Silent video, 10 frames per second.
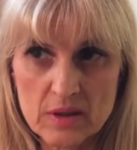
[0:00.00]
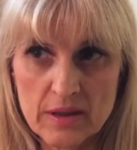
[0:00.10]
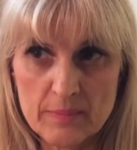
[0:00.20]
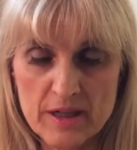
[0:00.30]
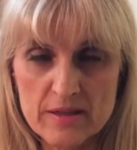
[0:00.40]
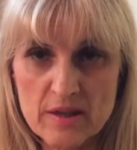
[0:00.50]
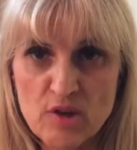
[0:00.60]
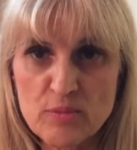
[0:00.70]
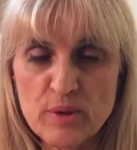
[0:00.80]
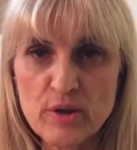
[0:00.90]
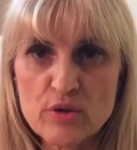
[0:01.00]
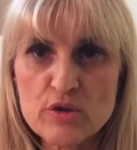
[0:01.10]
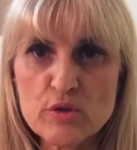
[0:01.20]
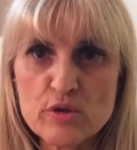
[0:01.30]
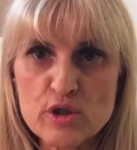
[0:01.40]
in my sophomore year
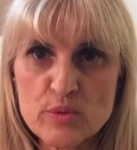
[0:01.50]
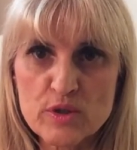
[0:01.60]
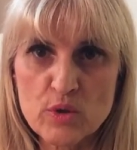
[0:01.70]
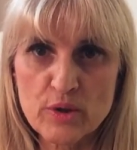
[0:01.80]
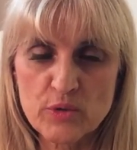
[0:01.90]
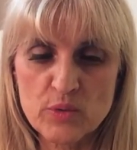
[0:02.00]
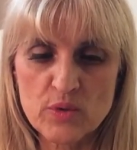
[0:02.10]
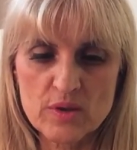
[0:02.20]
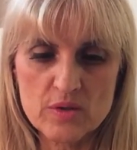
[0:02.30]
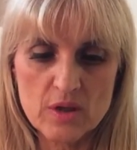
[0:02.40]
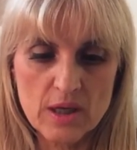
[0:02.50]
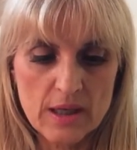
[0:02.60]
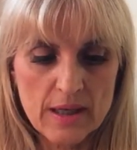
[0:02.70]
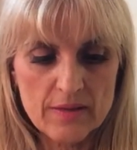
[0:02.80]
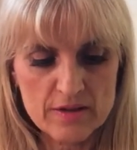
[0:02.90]
too, she was going through
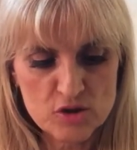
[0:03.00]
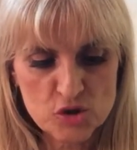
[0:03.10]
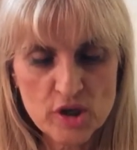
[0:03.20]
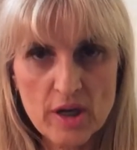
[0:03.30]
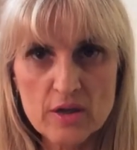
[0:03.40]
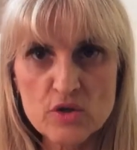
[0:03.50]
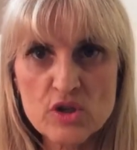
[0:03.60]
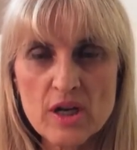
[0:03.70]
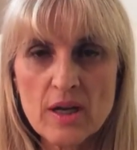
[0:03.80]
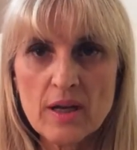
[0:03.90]
this change.